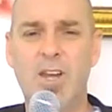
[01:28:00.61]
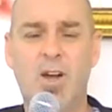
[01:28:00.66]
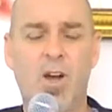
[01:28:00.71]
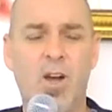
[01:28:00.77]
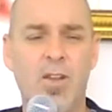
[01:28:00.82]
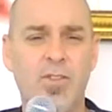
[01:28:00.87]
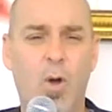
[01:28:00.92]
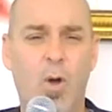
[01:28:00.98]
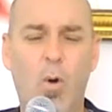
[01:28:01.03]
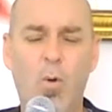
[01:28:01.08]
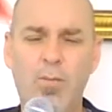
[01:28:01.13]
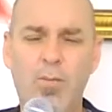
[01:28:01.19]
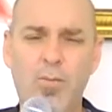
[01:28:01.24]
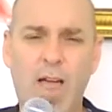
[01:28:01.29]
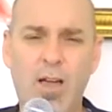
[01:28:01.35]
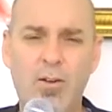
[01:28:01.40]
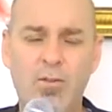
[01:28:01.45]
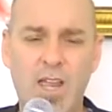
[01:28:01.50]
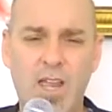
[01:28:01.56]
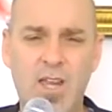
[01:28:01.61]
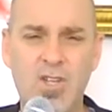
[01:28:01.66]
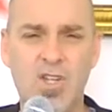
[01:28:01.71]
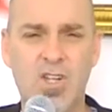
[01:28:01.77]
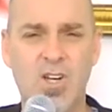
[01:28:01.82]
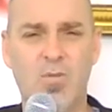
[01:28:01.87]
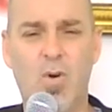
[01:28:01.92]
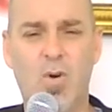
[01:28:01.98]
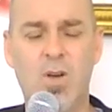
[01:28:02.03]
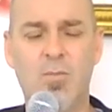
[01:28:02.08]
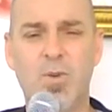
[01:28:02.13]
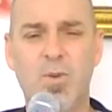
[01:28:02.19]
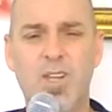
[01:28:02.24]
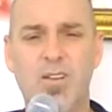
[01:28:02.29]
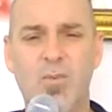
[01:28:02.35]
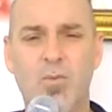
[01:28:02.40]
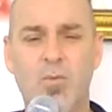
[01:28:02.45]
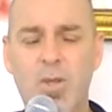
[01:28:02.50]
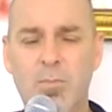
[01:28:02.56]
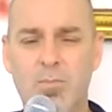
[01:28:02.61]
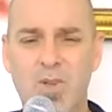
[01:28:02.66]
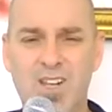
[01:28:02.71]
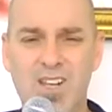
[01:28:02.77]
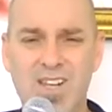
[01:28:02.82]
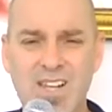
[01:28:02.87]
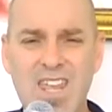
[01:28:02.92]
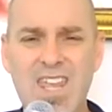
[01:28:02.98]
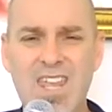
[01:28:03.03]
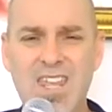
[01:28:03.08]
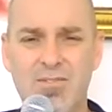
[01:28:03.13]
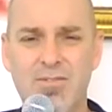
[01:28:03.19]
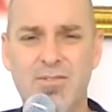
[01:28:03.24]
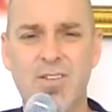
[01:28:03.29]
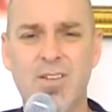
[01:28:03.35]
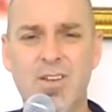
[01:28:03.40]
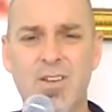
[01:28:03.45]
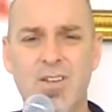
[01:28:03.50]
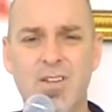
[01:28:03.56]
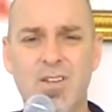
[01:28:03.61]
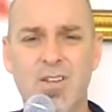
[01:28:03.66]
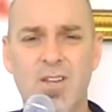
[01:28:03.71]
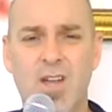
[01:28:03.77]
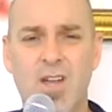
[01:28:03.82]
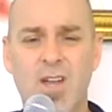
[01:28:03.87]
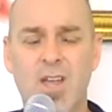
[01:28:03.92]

I mean, our, the whole foundation of what be, we believe.